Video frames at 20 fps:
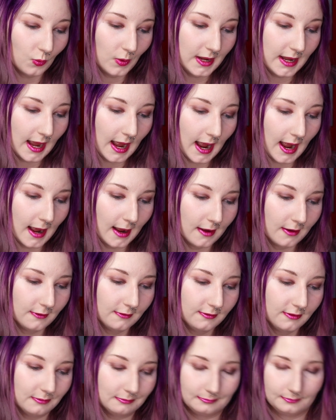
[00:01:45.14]
we
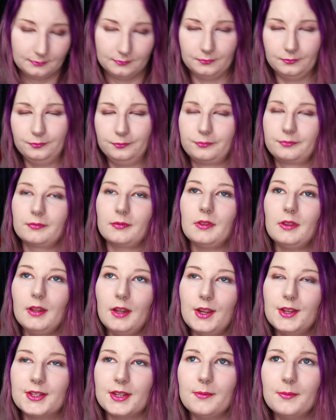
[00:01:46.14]
have
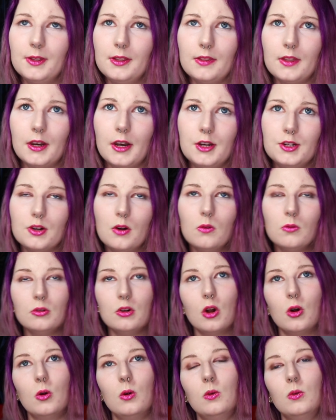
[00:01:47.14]
something that I don't
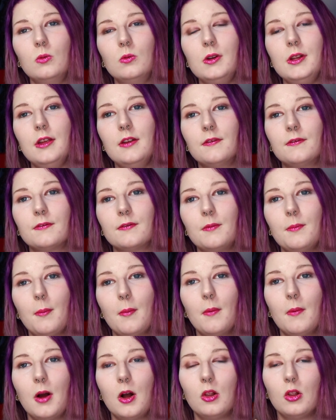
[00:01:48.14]
know if
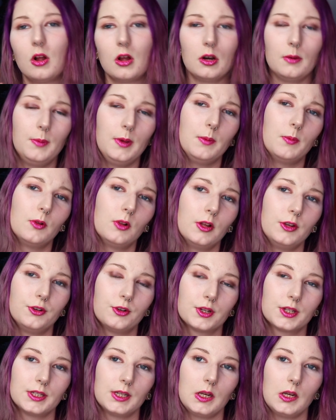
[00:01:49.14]
a lot of people
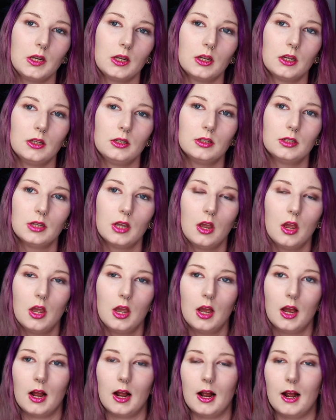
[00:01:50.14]
understand.
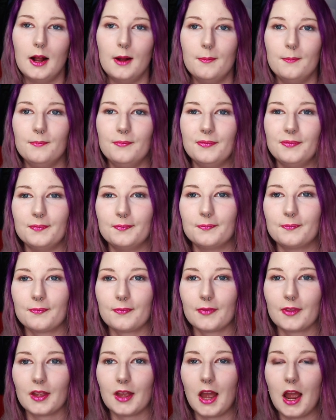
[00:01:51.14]
I'm
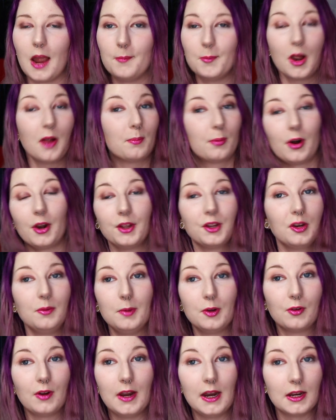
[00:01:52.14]
not probably going to
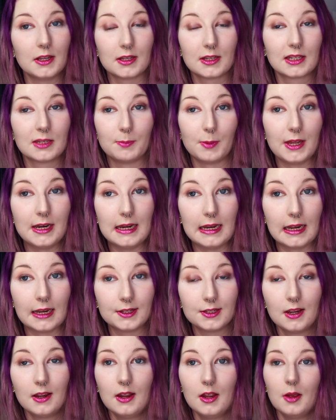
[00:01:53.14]
be great at explaining
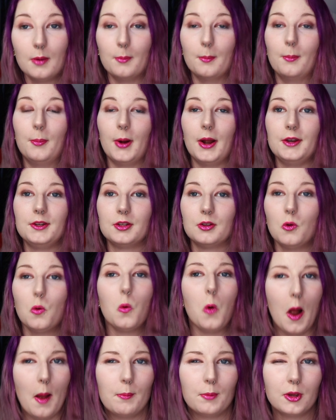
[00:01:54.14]
it, but
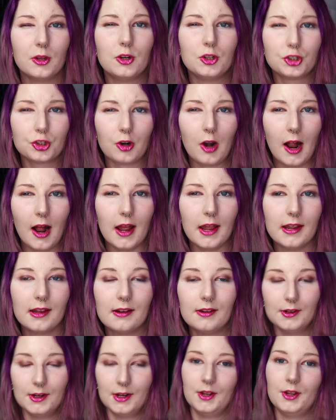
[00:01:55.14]
I'm going to try.
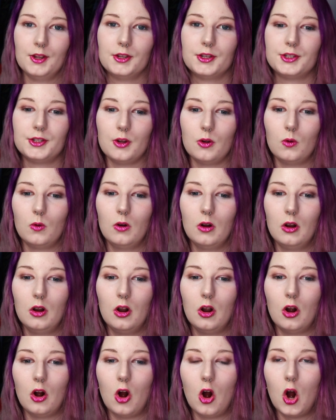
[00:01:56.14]
So,
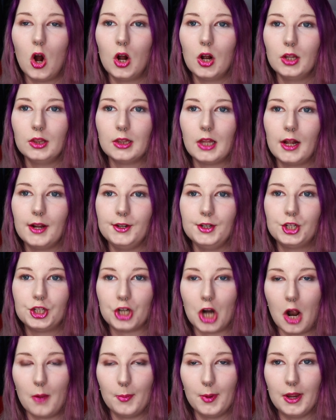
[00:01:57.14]
online
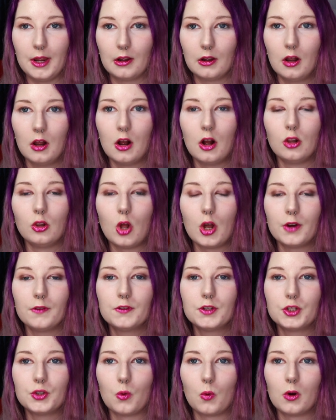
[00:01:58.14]
shopping, a lot
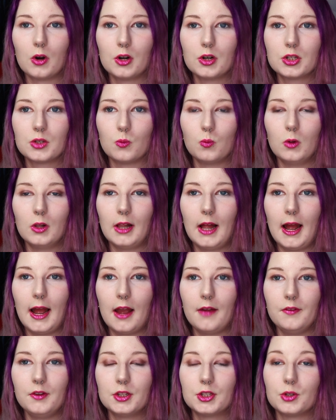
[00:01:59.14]
of stores will
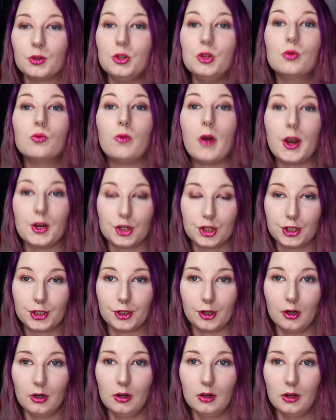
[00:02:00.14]
have it so you
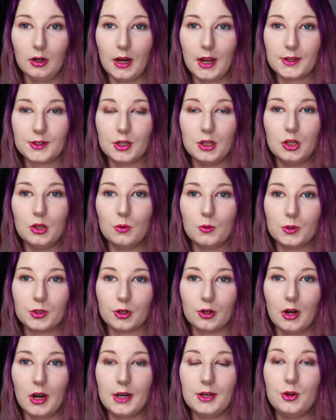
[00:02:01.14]
register as a
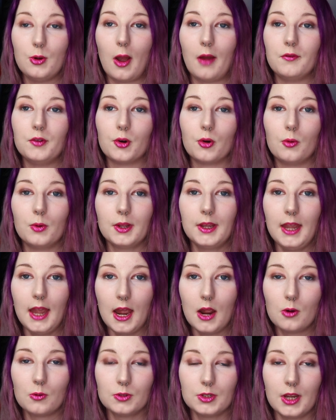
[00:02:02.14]
user and you have your own
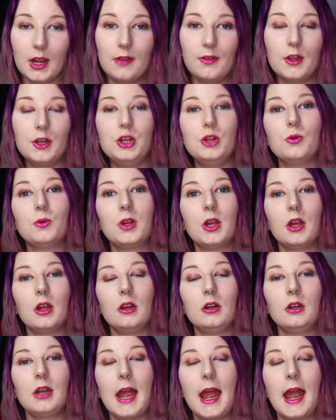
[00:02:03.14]
account, and then you can